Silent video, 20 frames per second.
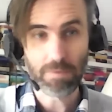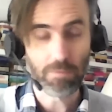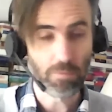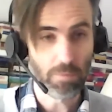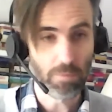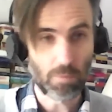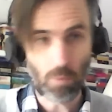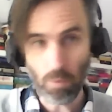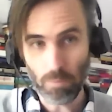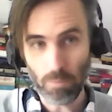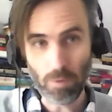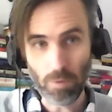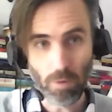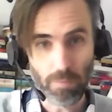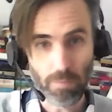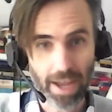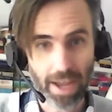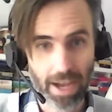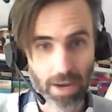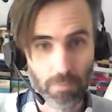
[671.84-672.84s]
what
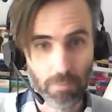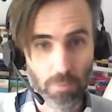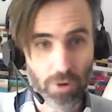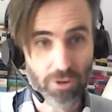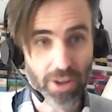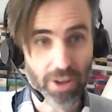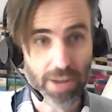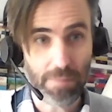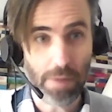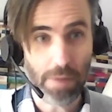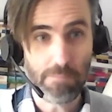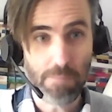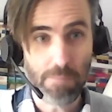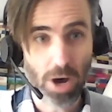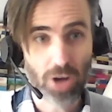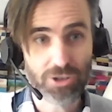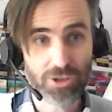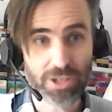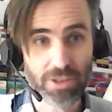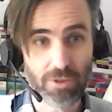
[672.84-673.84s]
we're saying about
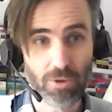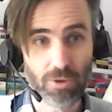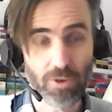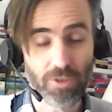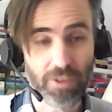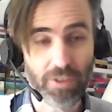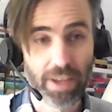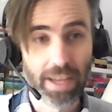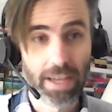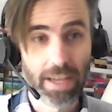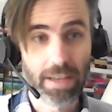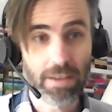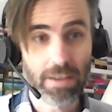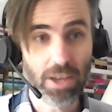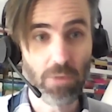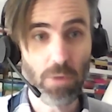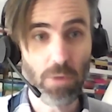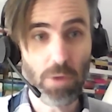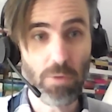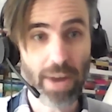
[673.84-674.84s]
margin calls.
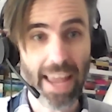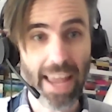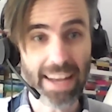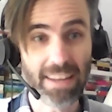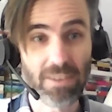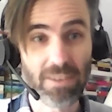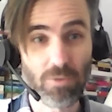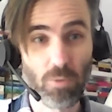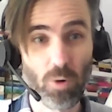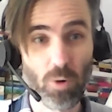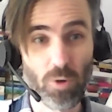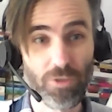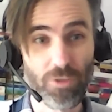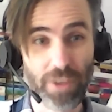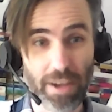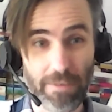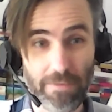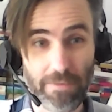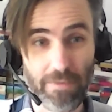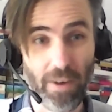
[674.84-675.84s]
We were getting towards a
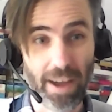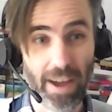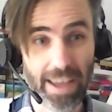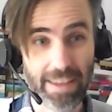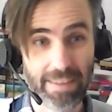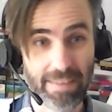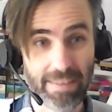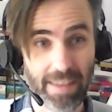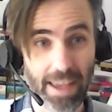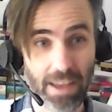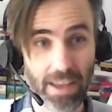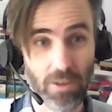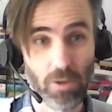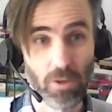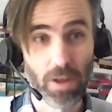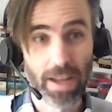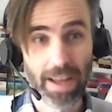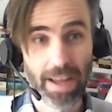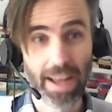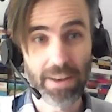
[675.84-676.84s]
fire sale
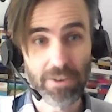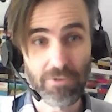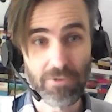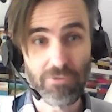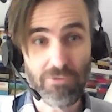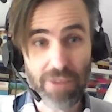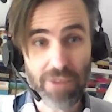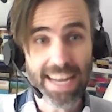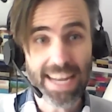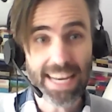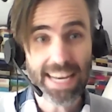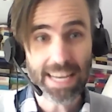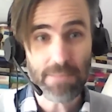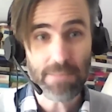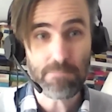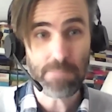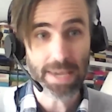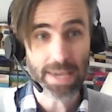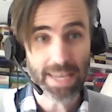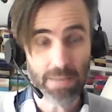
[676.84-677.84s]
and a really
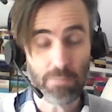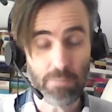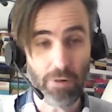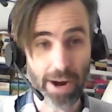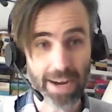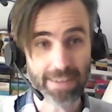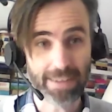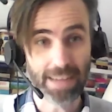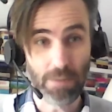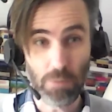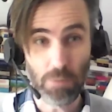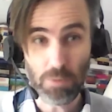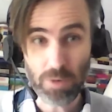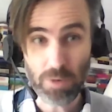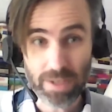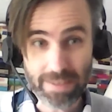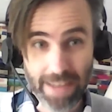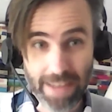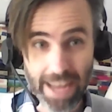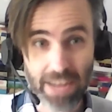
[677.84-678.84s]
big breakdown. We were
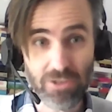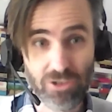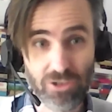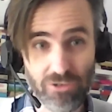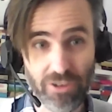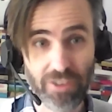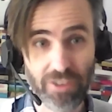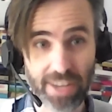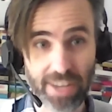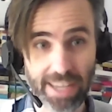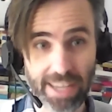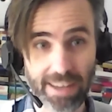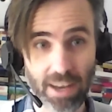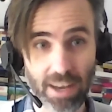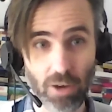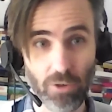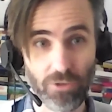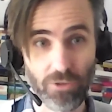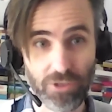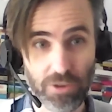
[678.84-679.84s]
dangerously
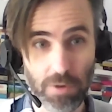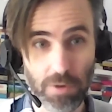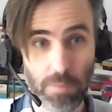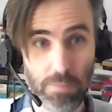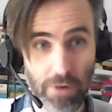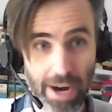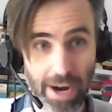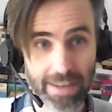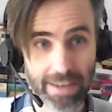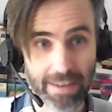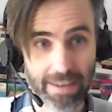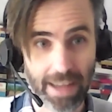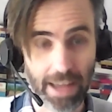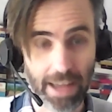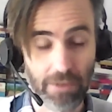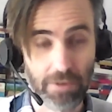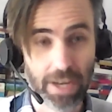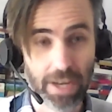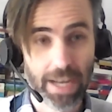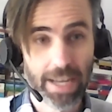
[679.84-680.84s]
close to a
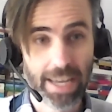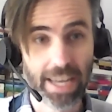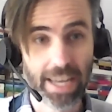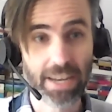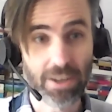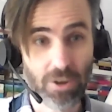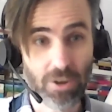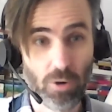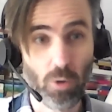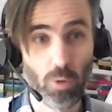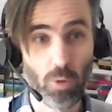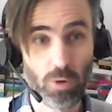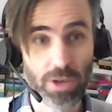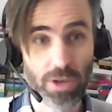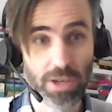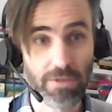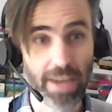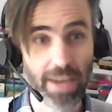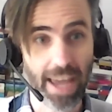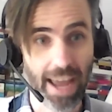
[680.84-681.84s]
breakdown in a core
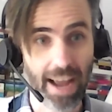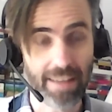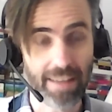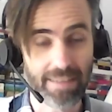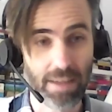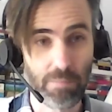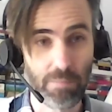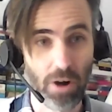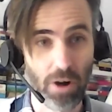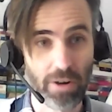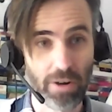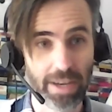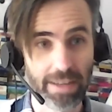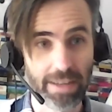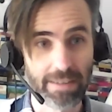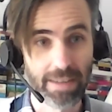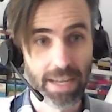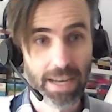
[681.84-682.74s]
UK asset market.